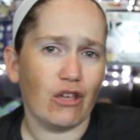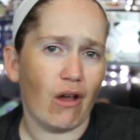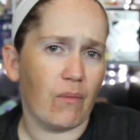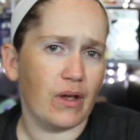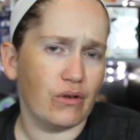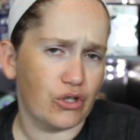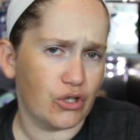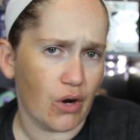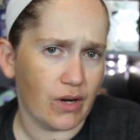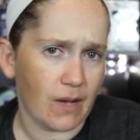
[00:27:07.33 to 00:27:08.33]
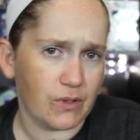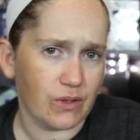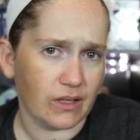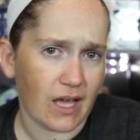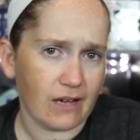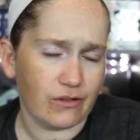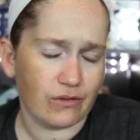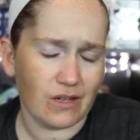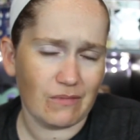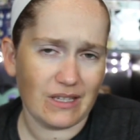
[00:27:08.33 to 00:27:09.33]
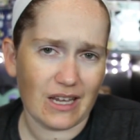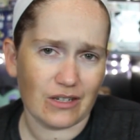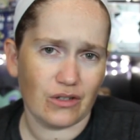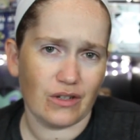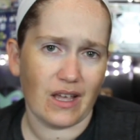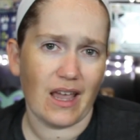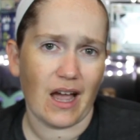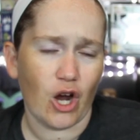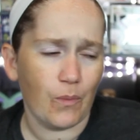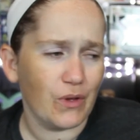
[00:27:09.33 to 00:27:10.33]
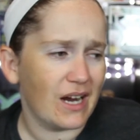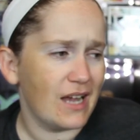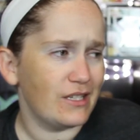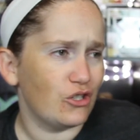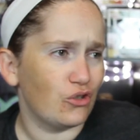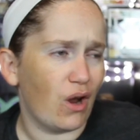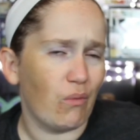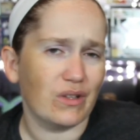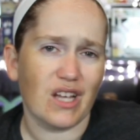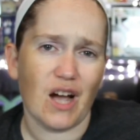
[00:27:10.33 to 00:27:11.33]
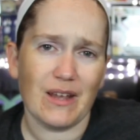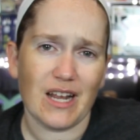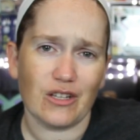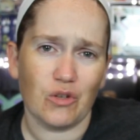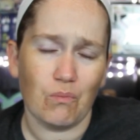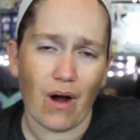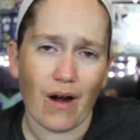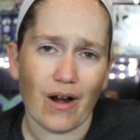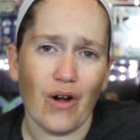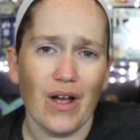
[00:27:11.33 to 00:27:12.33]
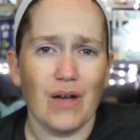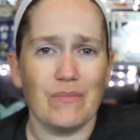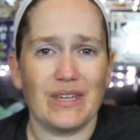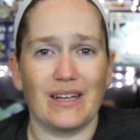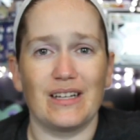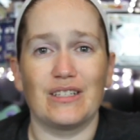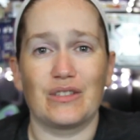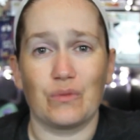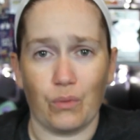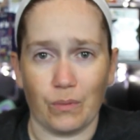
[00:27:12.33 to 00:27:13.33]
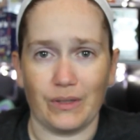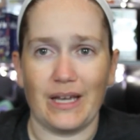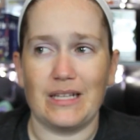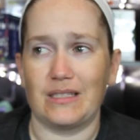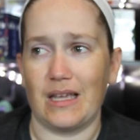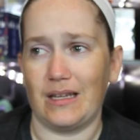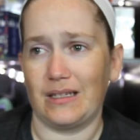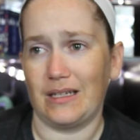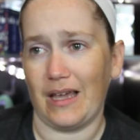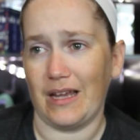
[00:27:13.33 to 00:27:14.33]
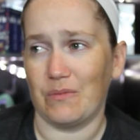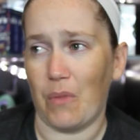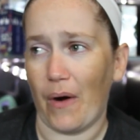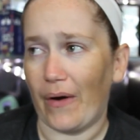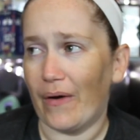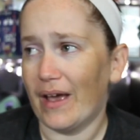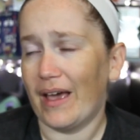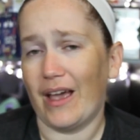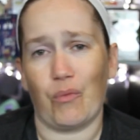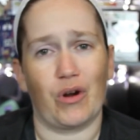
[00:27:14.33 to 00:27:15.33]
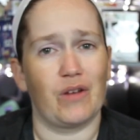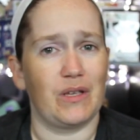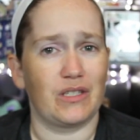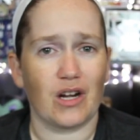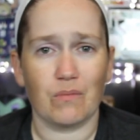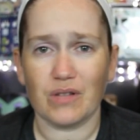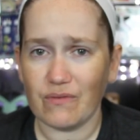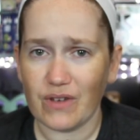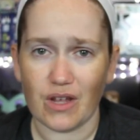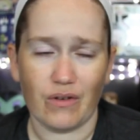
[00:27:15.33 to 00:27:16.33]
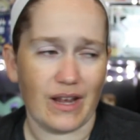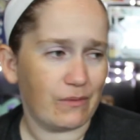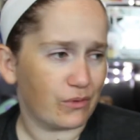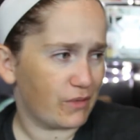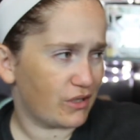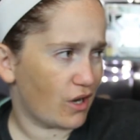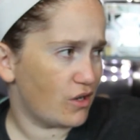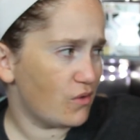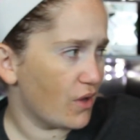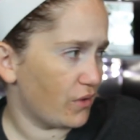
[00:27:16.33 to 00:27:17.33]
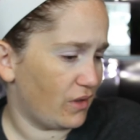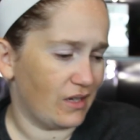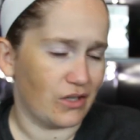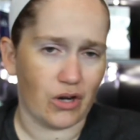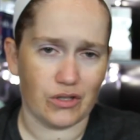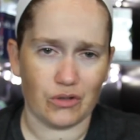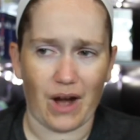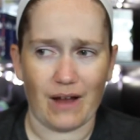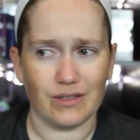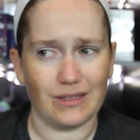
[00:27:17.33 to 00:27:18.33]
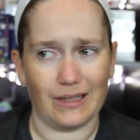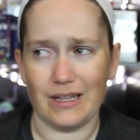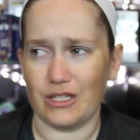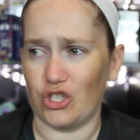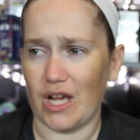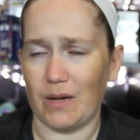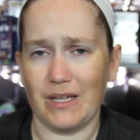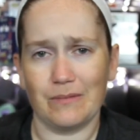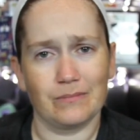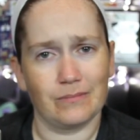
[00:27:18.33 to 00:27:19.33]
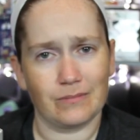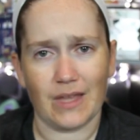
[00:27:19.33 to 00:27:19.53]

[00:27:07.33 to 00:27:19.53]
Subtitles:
Thank you everybody who showed up to the live stream yesterday. I hope you guys enjoy what's coming out tomorrow, because we're playing State of Decay tomorrow. And we're going to be starting to play video games. We're going to be starting to do other things. Arts and crafts. Ladies and gentlemen,